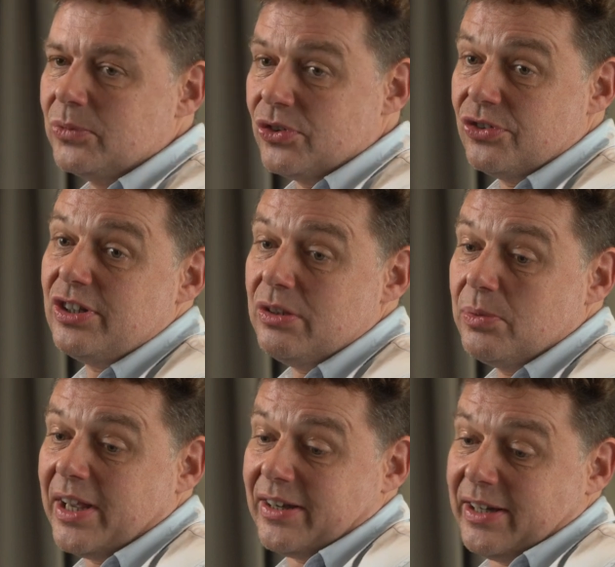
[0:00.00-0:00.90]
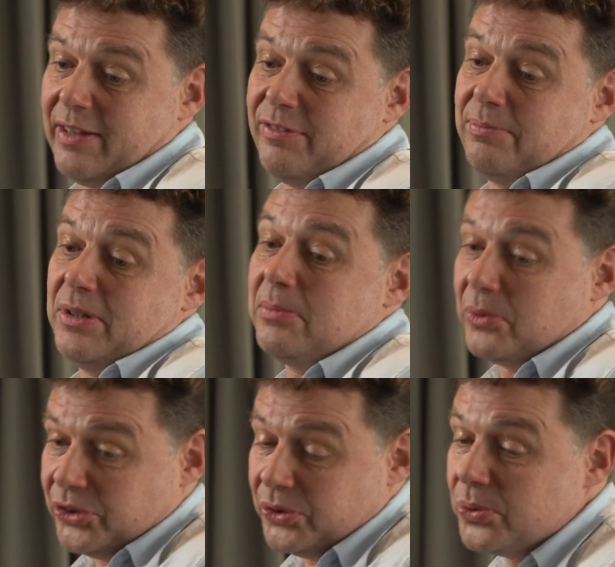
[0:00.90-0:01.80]
to see whether if
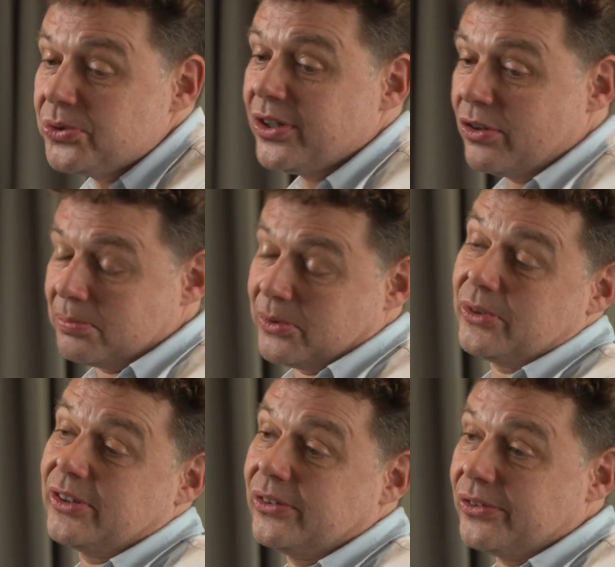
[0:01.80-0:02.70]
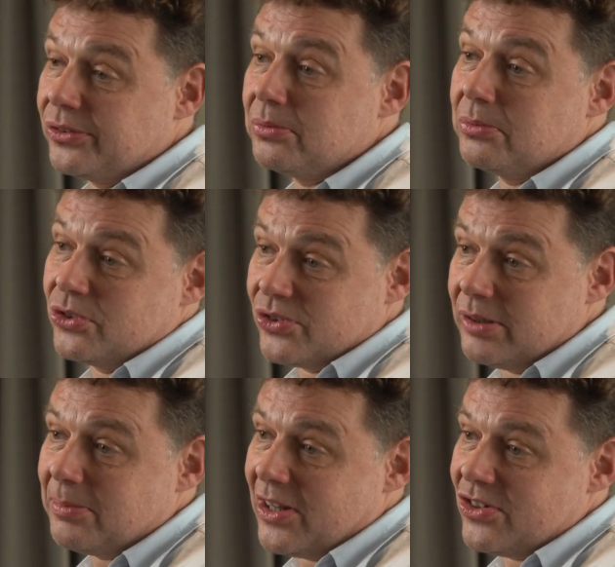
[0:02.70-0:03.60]
people use those protocols to
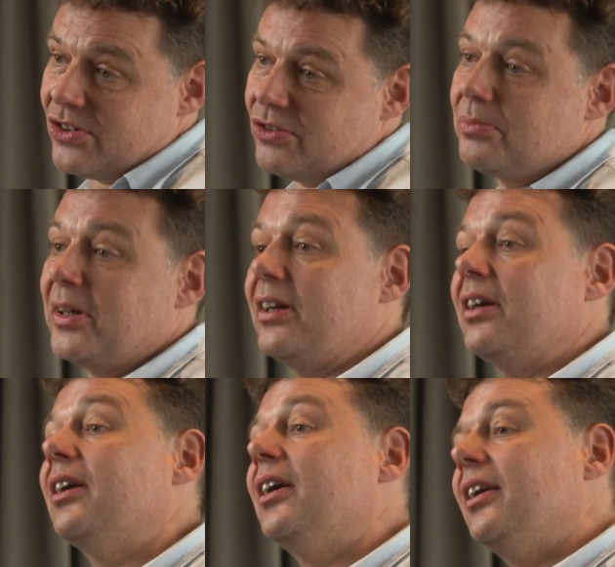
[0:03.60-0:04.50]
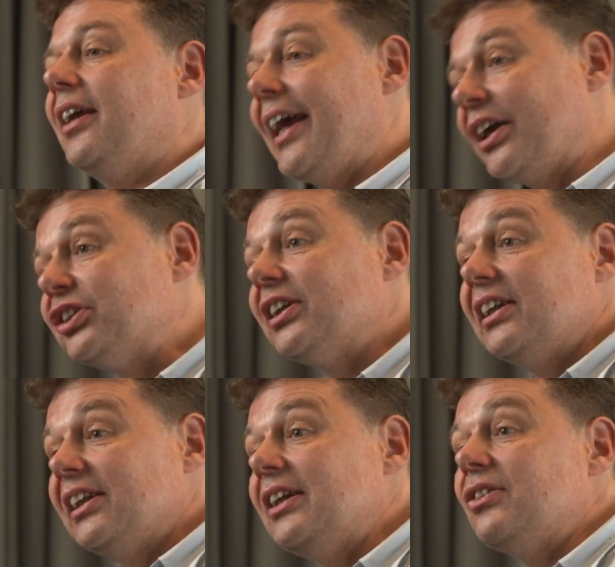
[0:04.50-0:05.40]
treat patients, whether that
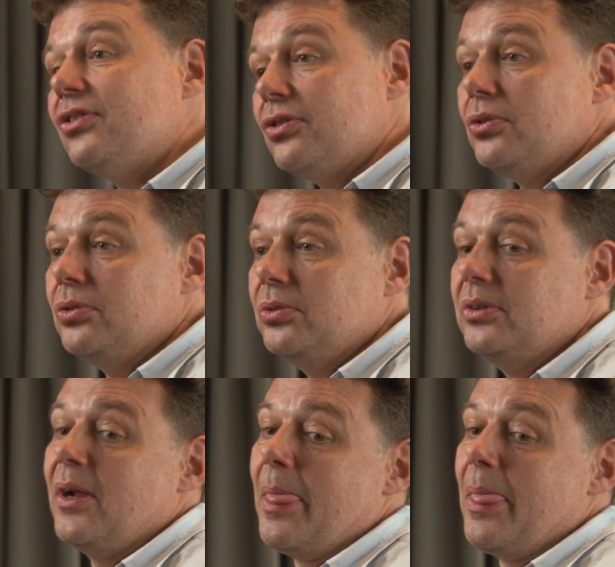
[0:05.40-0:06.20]
actually leads to